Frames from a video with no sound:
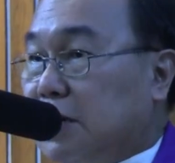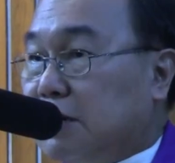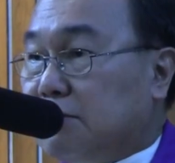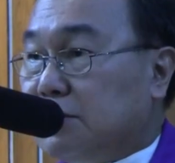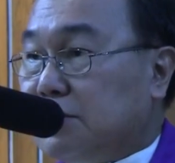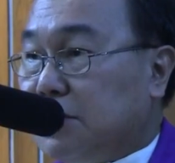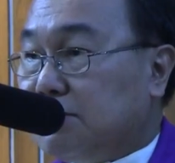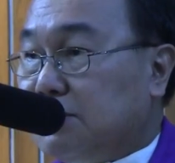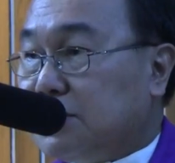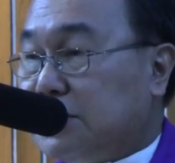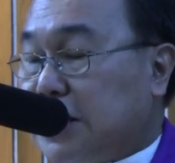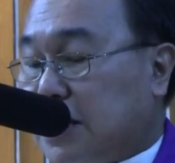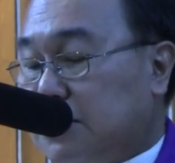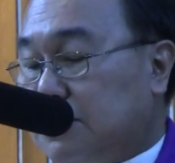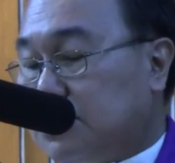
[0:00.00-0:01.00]
receive the
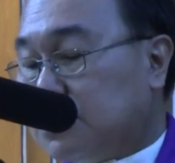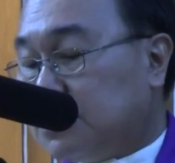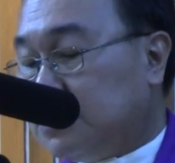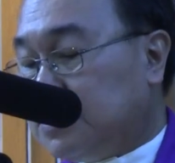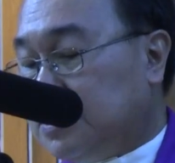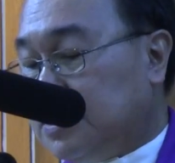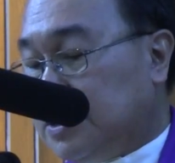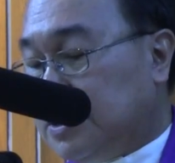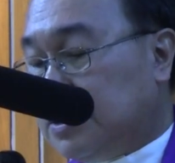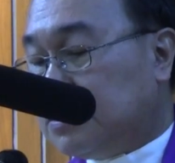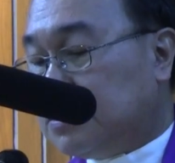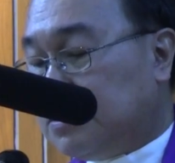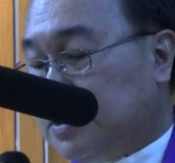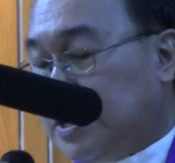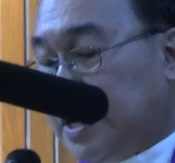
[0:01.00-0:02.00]
second scrutiny
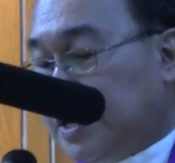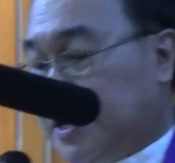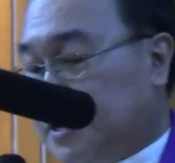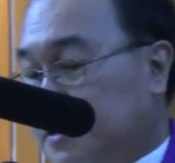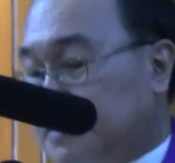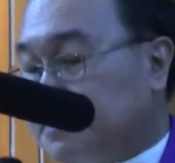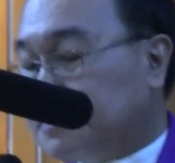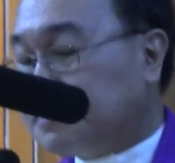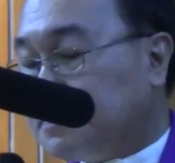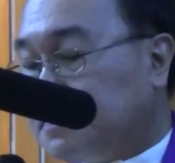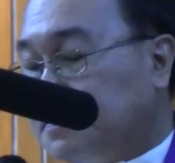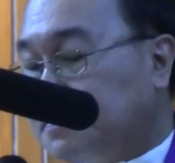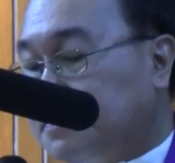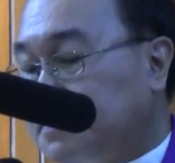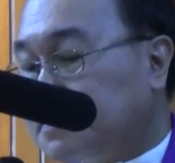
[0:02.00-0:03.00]
today.
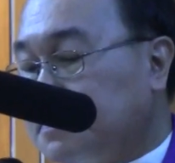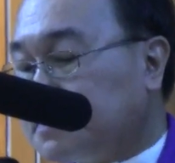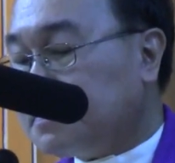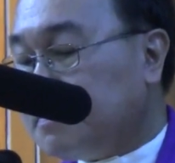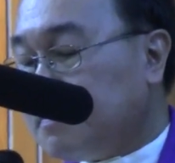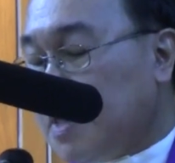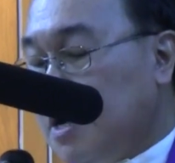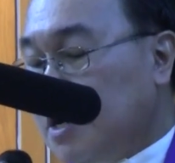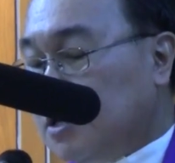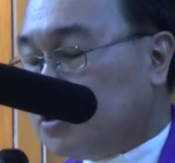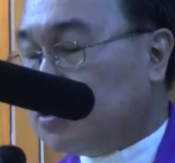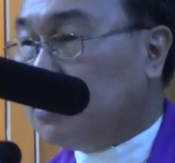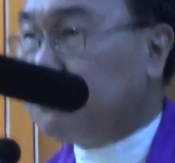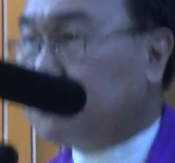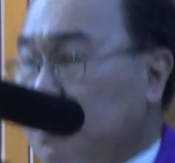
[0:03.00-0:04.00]

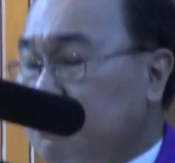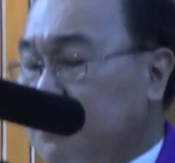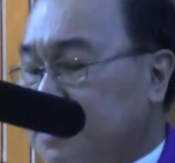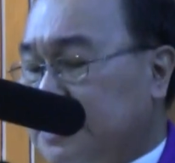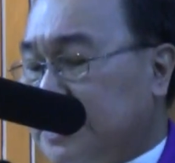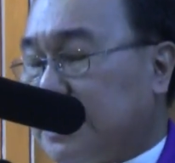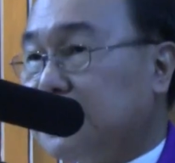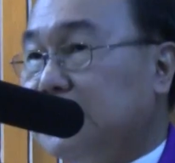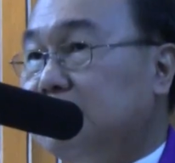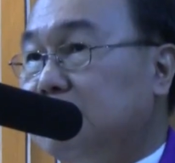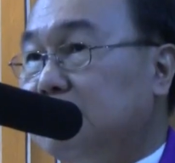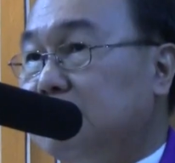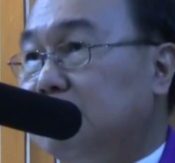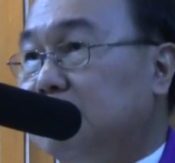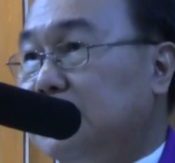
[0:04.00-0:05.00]
So from the
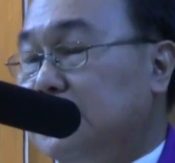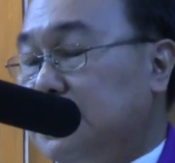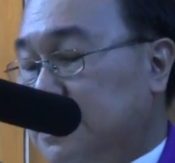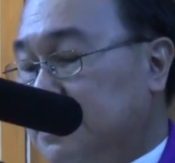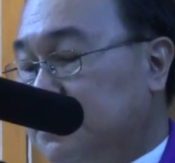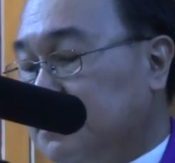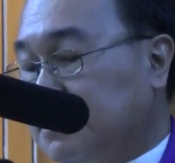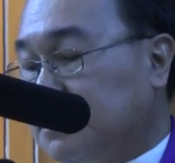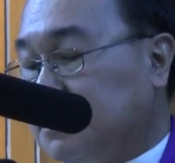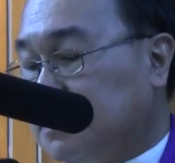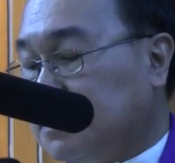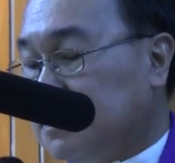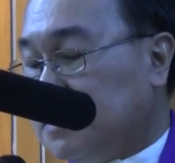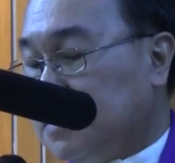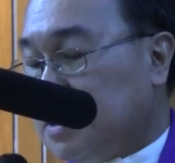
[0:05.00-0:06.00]
second reading,
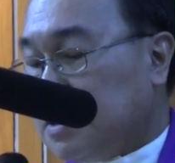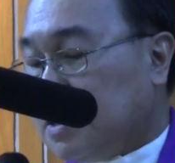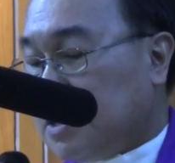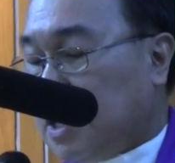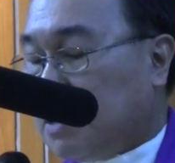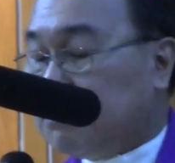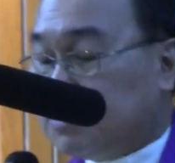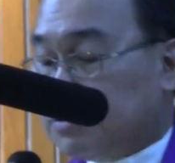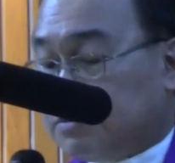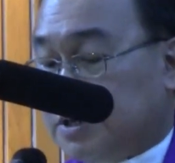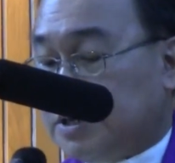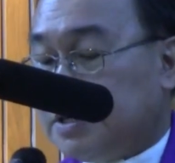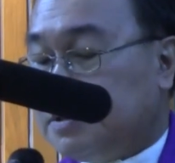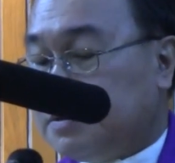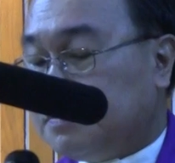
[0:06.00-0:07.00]
I would
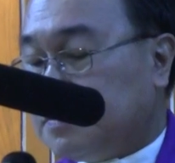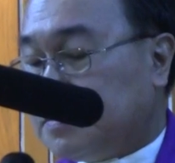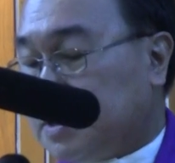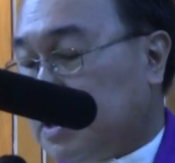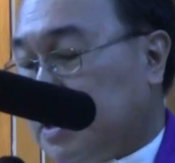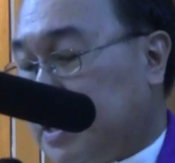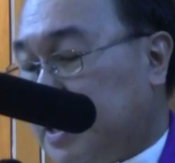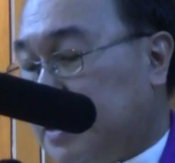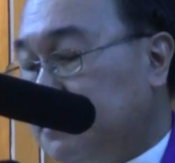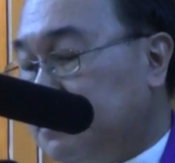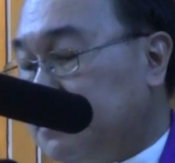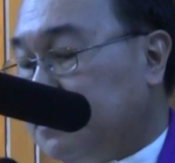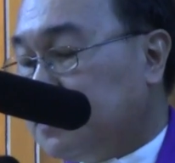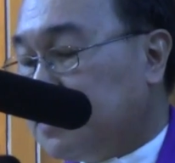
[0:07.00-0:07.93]
read again.